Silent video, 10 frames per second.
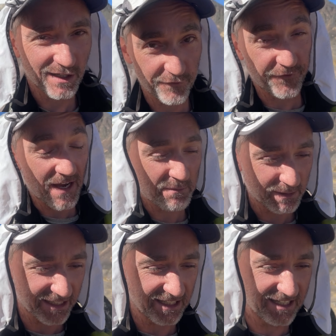a
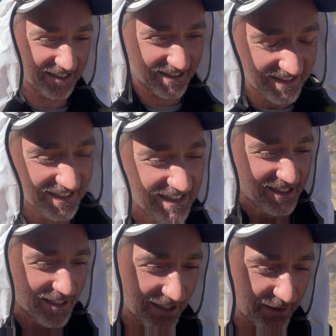family
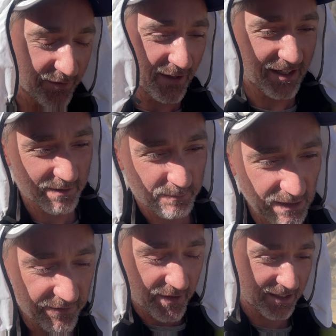of
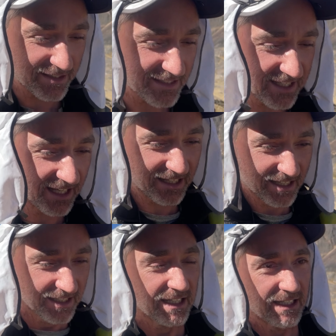Bolivians.
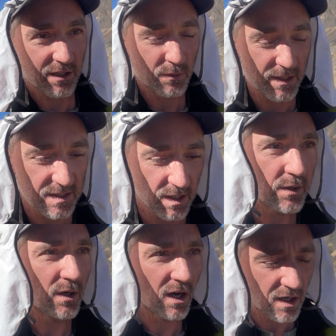It was
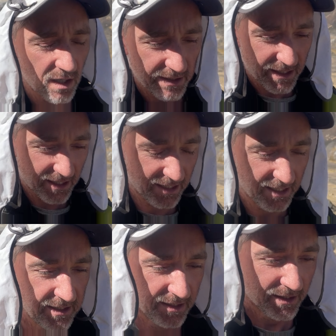odd.
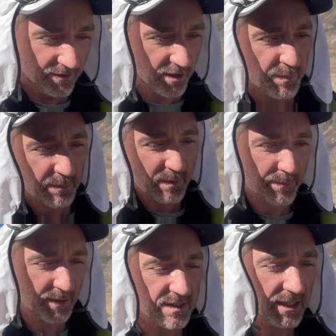They picked me up
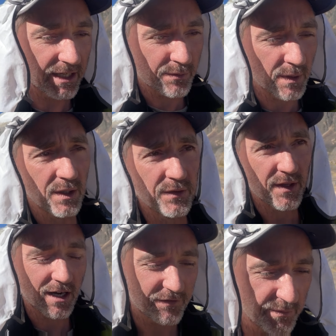on the side of the road. They
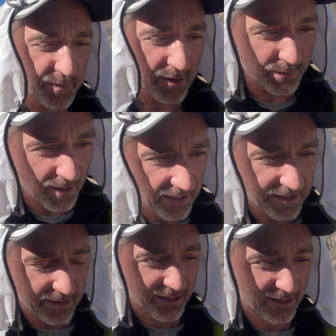offered me a ride